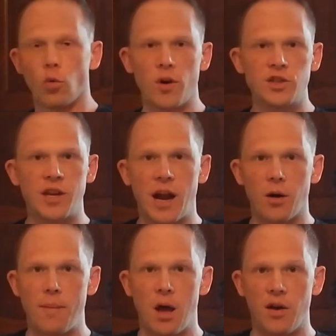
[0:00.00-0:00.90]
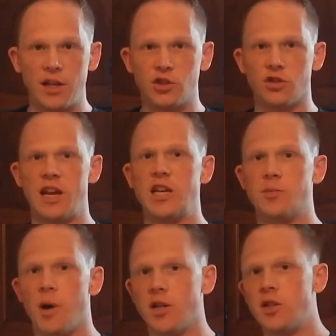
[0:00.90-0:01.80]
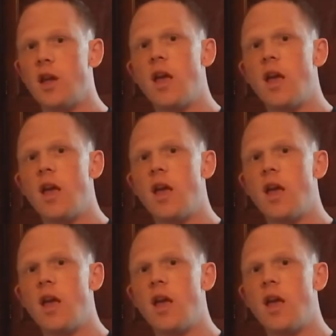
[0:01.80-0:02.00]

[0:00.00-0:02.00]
rich caramel hits your taste buds.